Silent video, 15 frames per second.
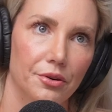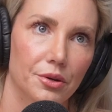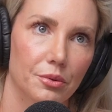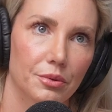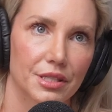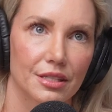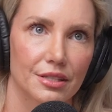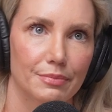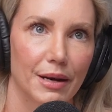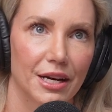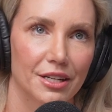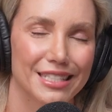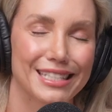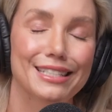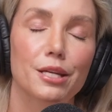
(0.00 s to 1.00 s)
thought it was a smart
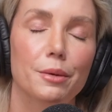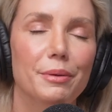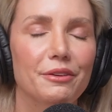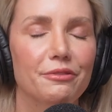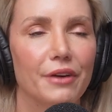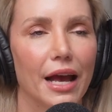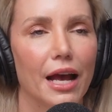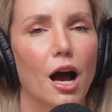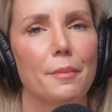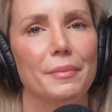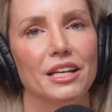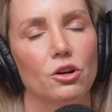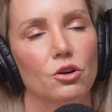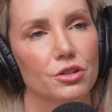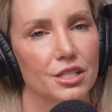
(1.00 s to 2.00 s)
idea. To be fair, I
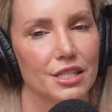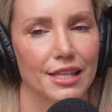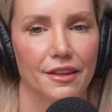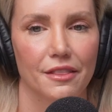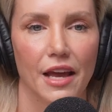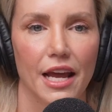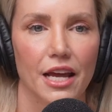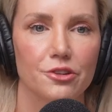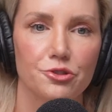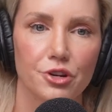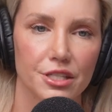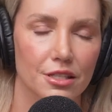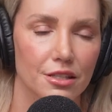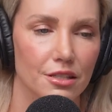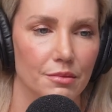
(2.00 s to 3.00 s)
mean, honestly, the
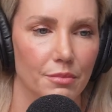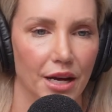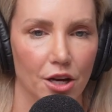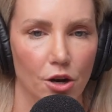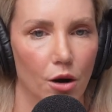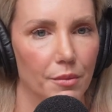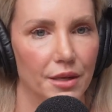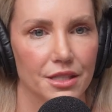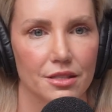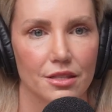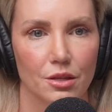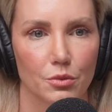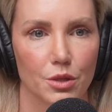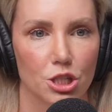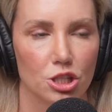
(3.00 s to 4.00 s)
hairdressers in my comments
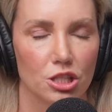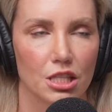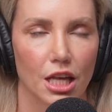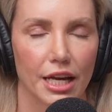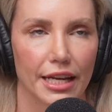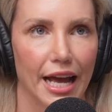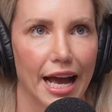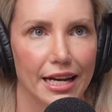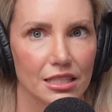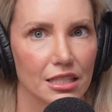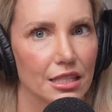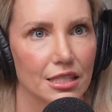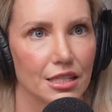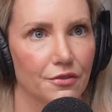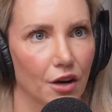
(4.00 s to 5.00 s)
that were just like
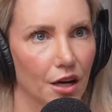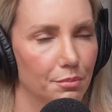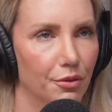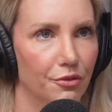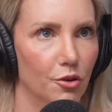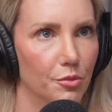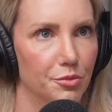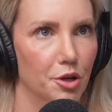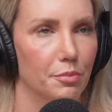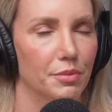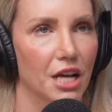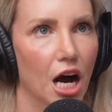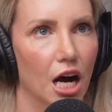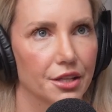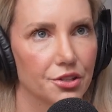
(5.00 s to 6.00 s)
acting as if I'd performed open
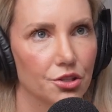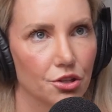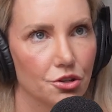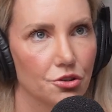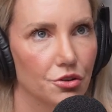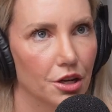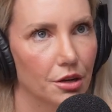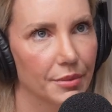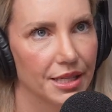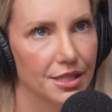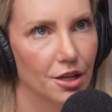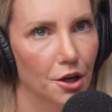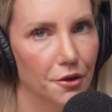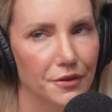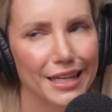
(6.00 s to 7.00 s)
heart surgery on
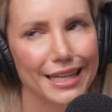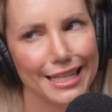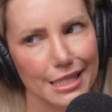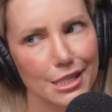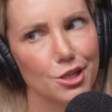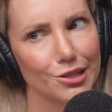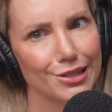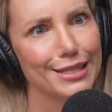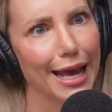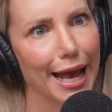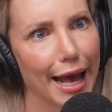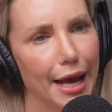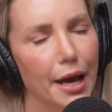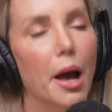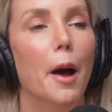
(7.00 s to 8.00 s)
myself, it is just
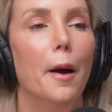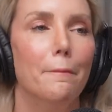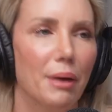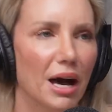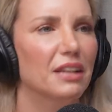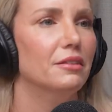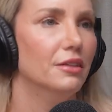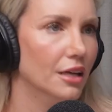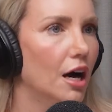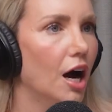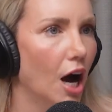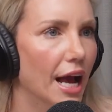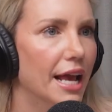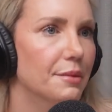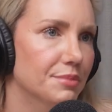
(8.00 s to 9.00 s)
hair. But
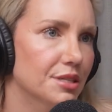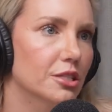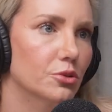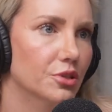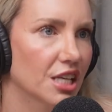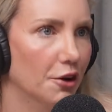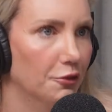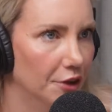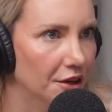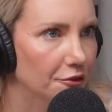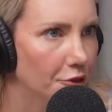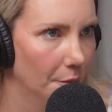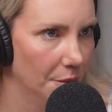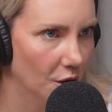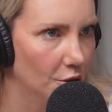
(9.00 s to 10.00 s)
I am still suffering
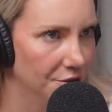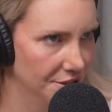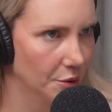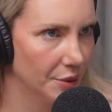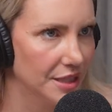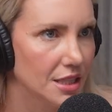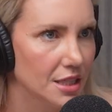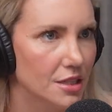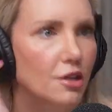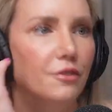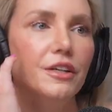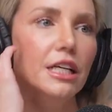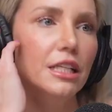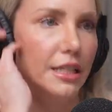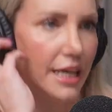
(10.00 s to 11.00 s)
from the consequences of it,